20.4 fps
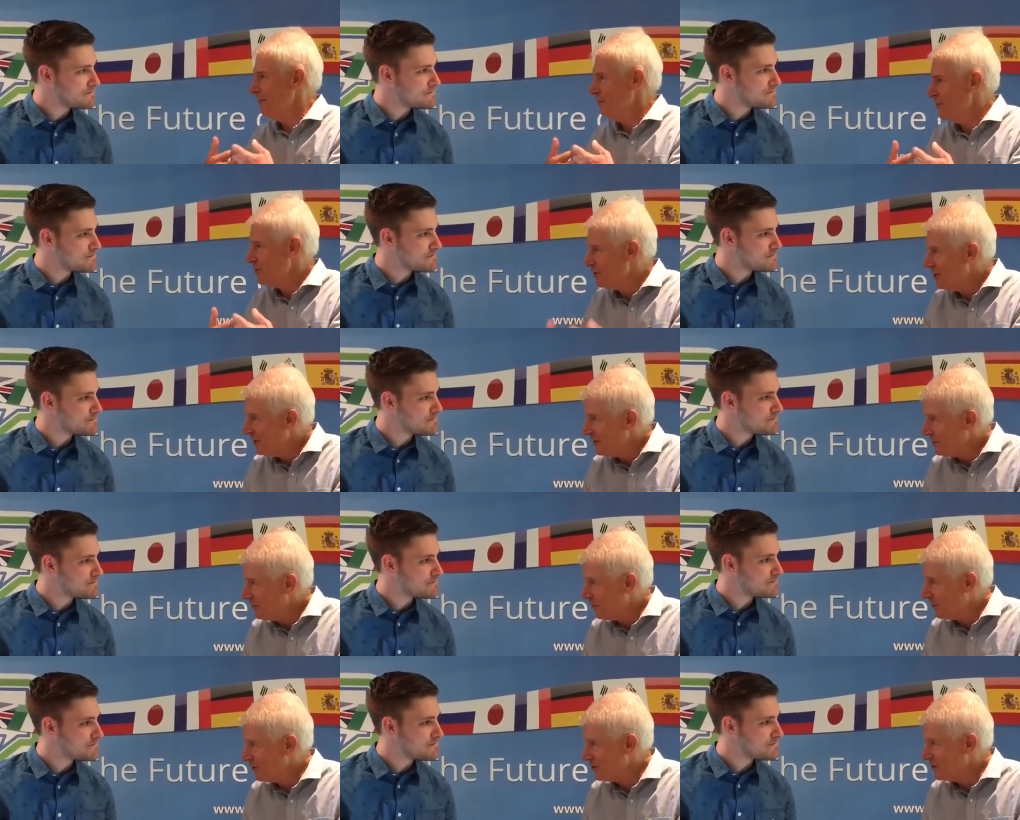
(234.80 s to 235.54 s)

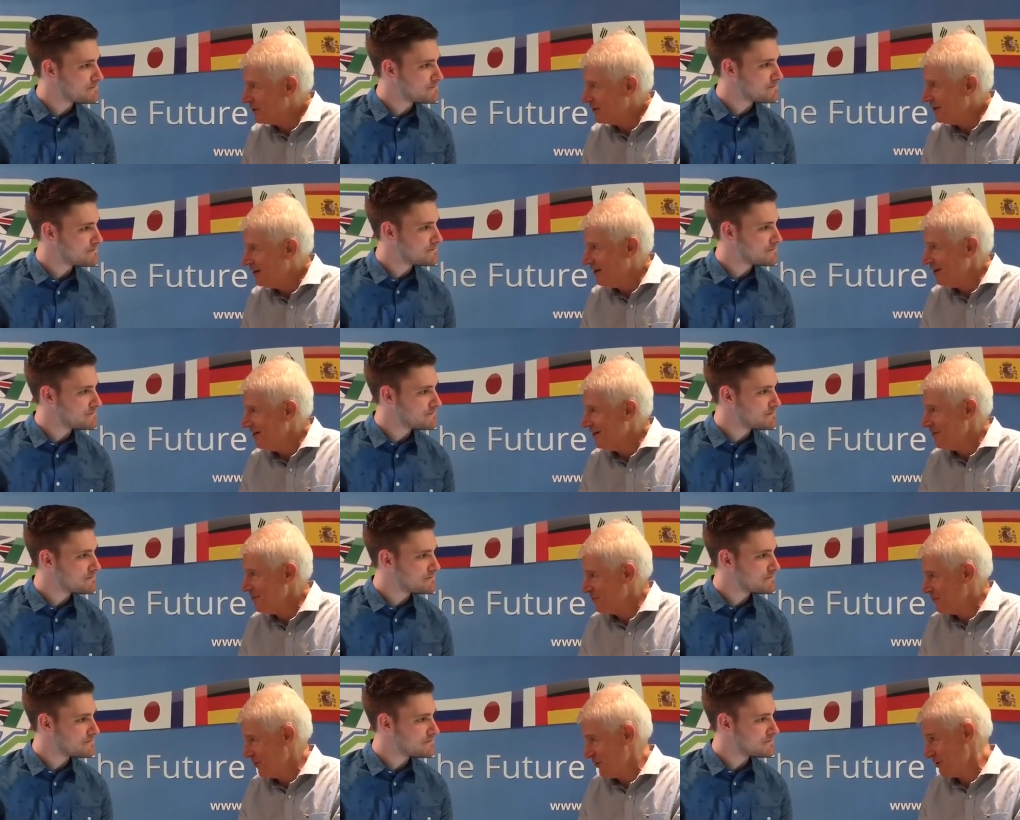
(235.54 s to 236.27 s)
Speaker 1: Brazilian uh, uh,
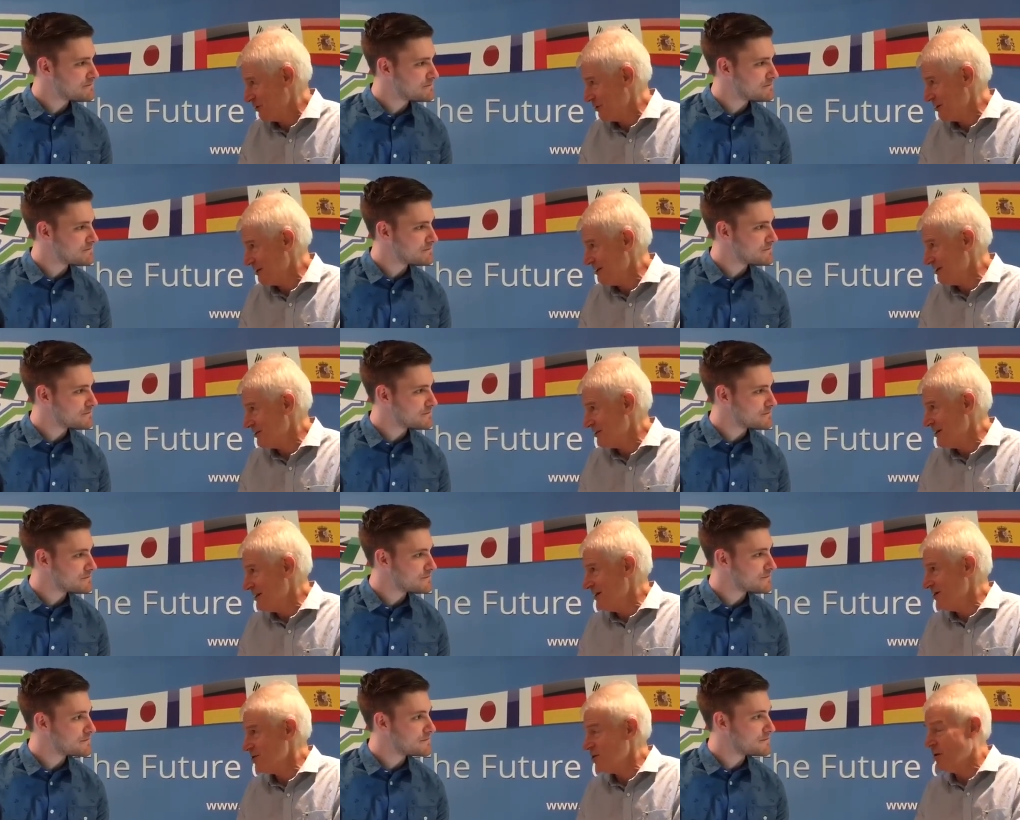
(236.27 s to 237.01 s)
Portuguese.